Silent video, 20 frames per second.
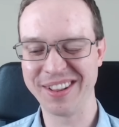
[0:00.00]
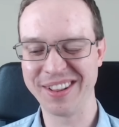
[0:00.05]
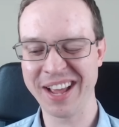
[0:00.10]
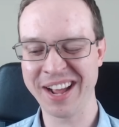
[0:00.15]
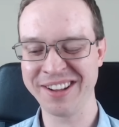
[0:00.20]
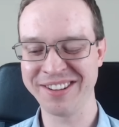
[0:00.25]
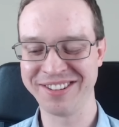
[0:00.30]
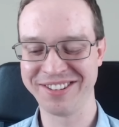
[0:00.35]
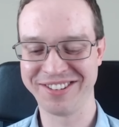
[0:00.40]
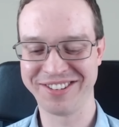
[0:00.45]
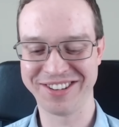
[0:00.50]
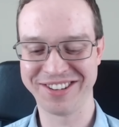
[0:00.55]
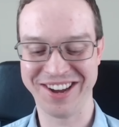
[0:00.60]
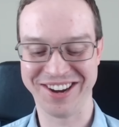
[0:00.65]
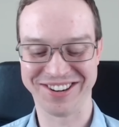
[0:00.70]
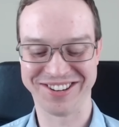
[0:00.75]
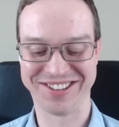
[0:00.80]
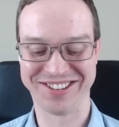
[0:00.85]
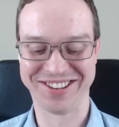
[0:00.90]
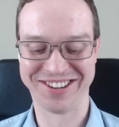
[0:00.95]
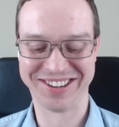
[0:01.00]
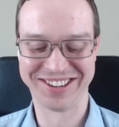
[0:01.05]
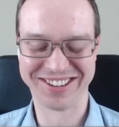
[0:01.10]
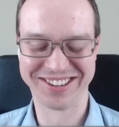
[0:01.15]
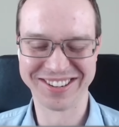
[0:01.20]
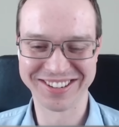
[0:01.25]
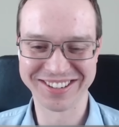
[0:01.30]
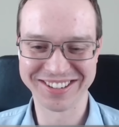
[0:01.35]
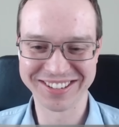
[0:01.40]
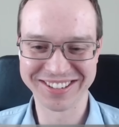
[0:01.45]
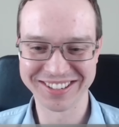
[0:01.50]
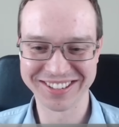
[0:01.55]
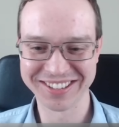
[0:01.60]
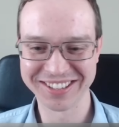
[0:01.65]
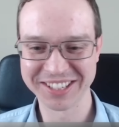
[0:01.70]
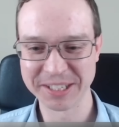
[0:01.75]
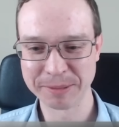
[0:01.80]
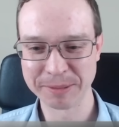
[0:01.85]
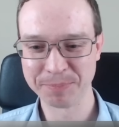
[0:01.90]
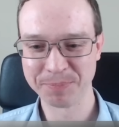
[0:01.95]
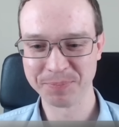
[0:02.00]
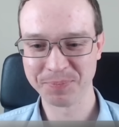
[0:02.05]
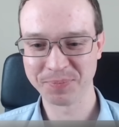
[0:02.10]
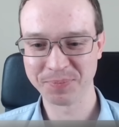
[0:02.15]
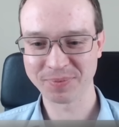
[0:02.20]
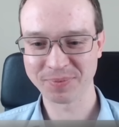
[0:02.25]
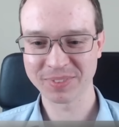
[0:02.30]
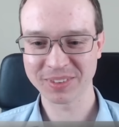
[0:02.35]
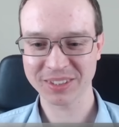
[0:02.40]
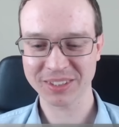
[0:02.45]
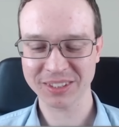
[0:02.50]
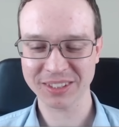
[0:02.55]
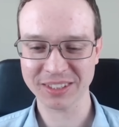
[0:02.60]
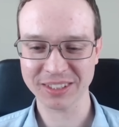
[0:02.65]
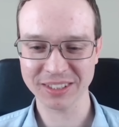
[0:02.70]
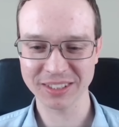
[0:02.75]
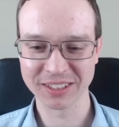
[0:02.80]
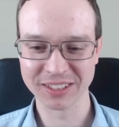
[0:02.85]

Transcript: we're going to turn our planet into a Dyson sphere.